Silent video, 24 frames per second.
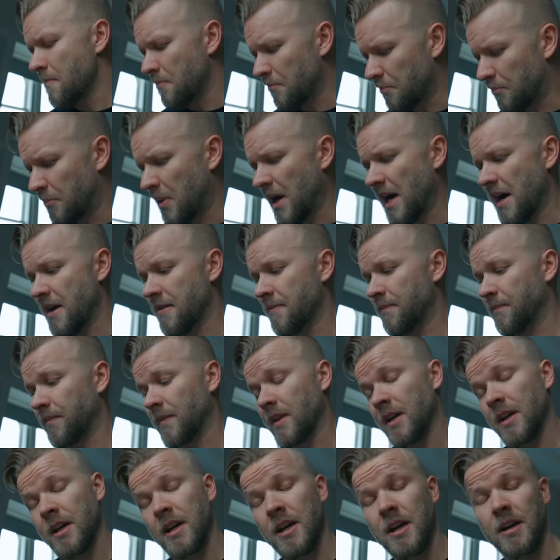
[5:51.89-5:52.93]
but
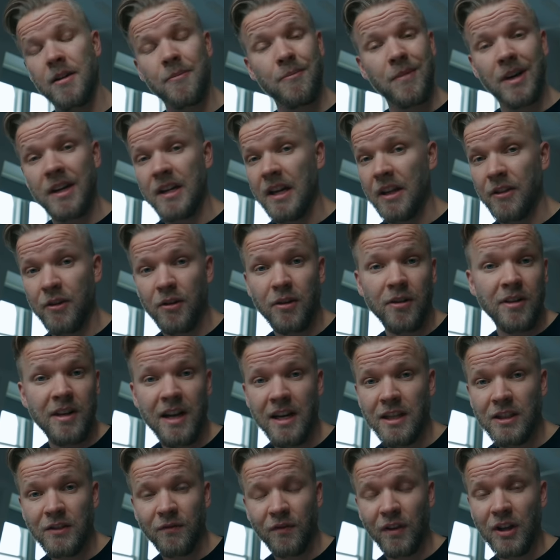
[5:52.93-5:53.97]
another
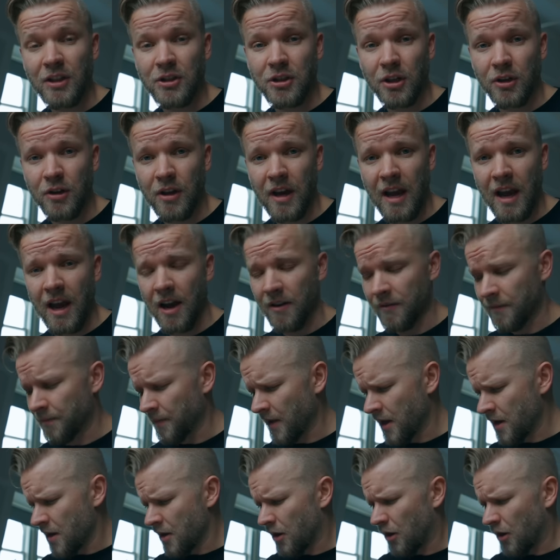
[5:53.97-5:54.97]
nice feature to have.